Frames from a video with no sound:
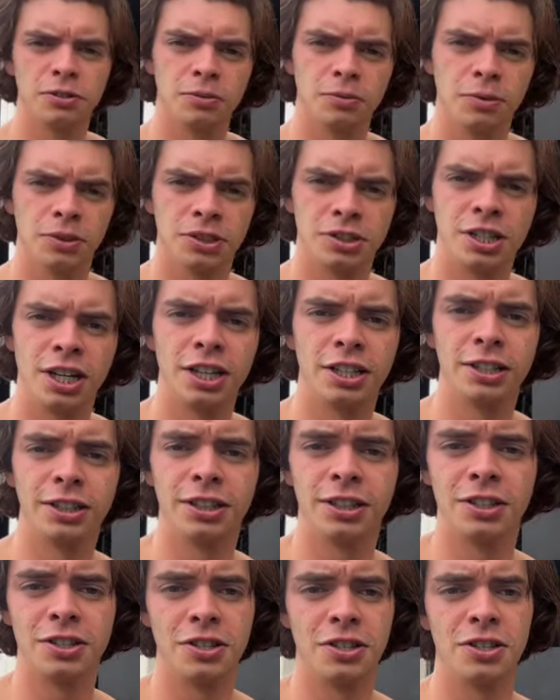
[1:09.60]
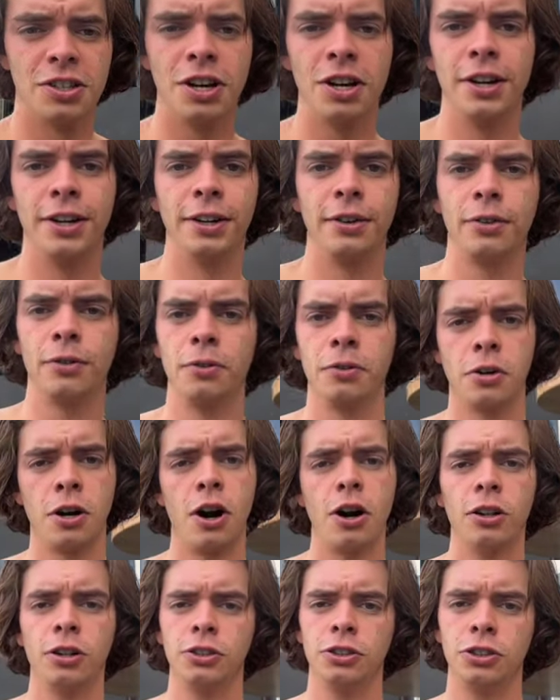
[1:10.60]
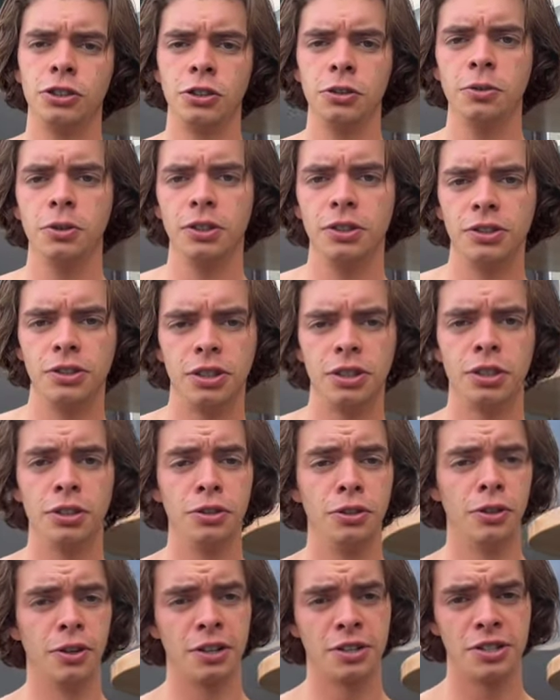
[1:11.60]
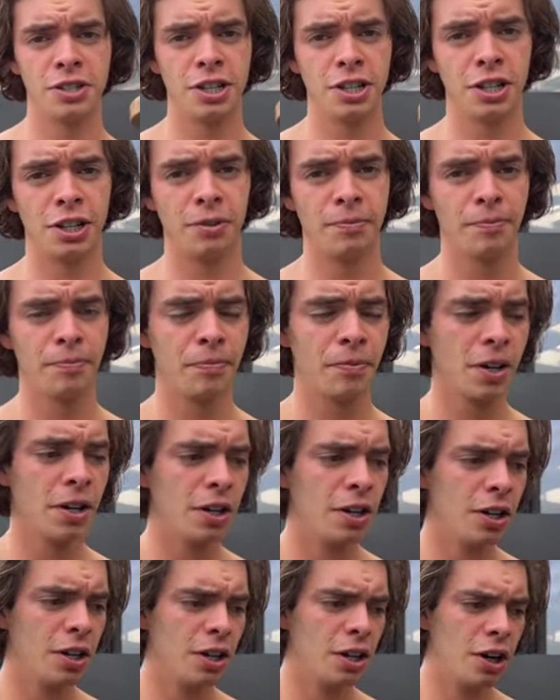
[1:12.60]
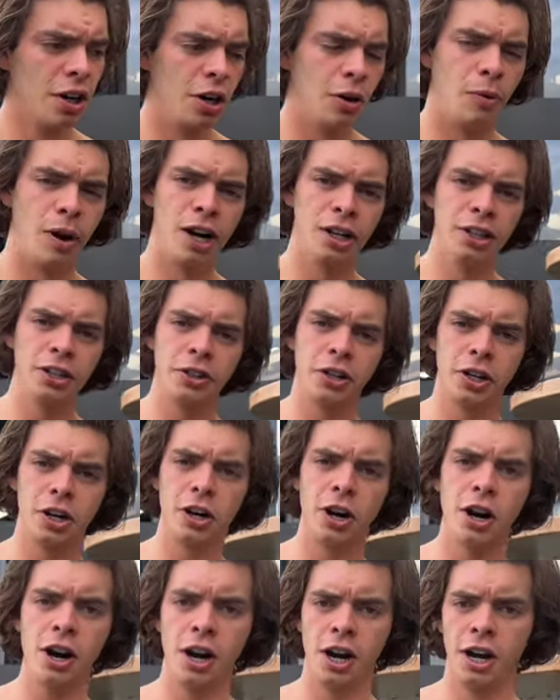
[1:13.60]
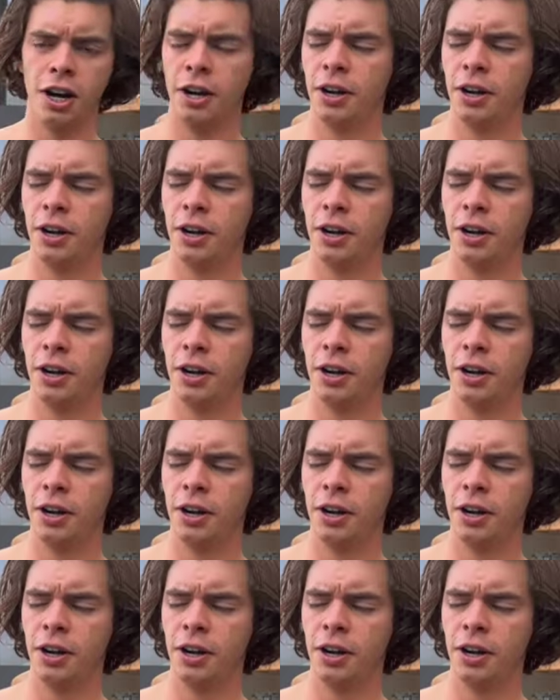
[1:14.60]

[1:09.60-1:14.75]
was taking his son through college tours in New York City. While in the car,